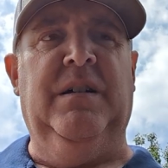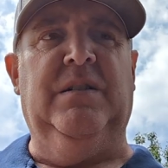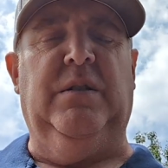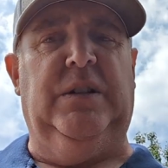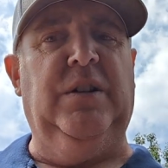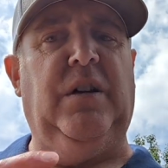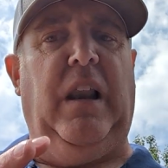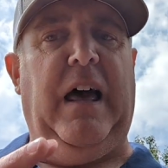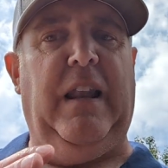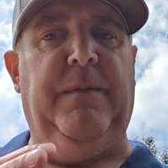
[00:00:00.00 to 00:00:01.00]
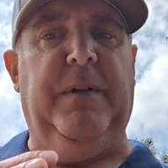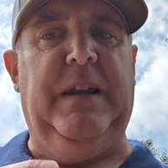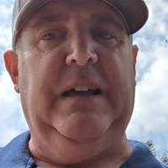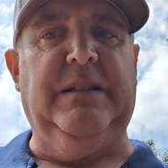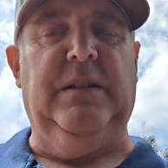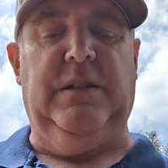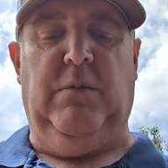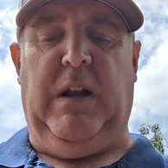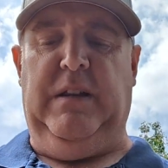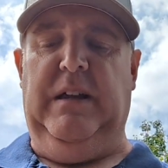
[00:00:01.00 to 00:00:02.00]
So it took a lot of finessing. So
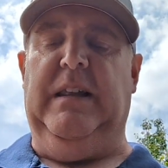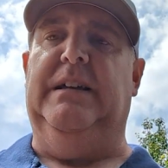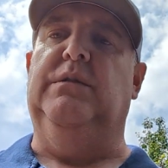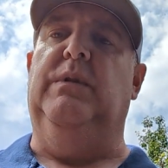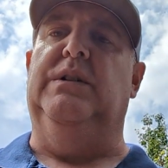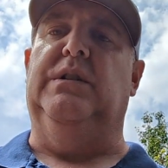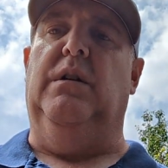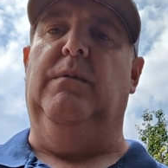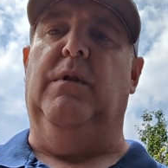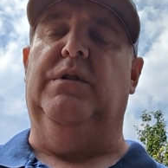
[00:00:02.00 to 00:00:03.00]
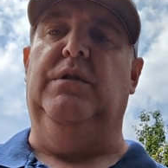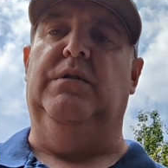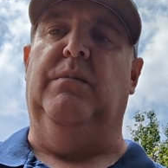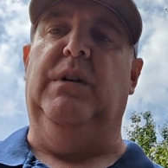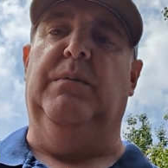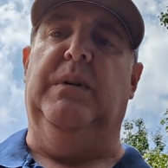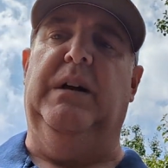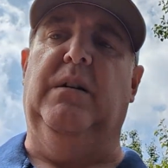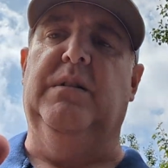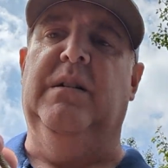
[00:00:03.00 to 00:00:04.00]
what I did, I switched over to some yum
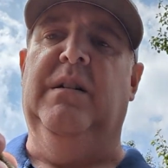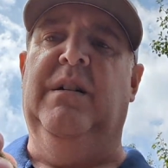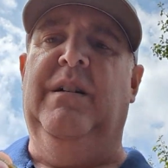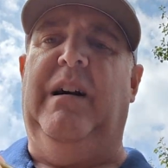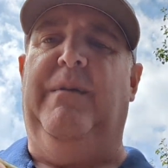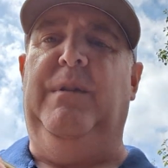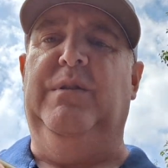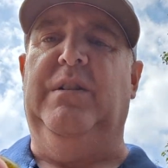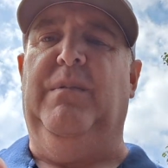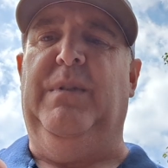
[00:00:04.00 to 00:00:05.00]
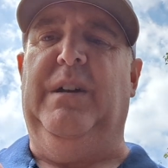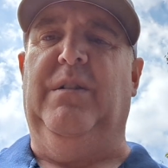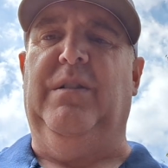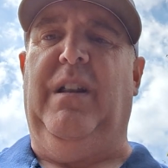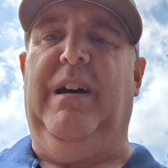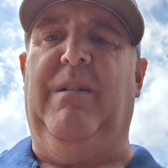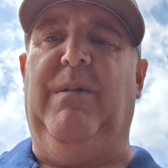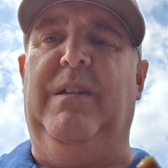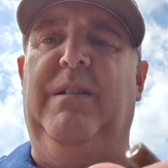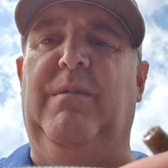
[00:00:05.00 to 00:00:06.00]
dingers. I've used yum dingers a lot.
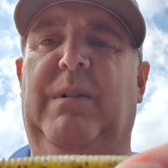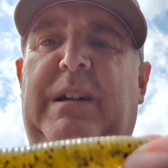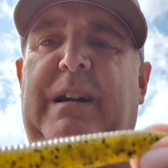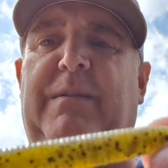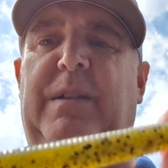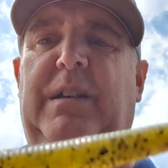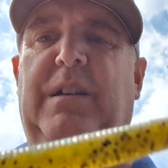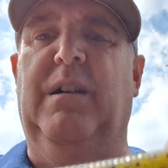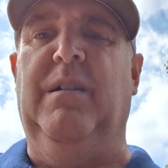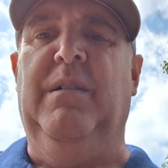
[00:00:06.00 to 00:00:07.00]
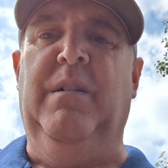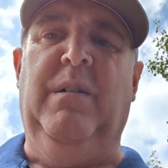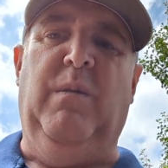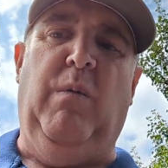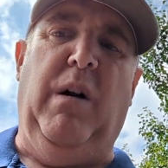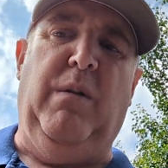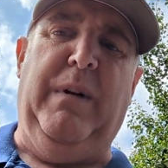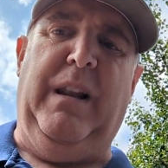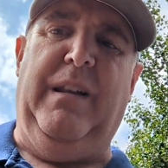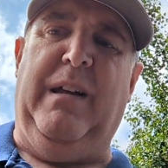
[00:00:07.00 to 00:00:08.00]
Right here we have the watermelon.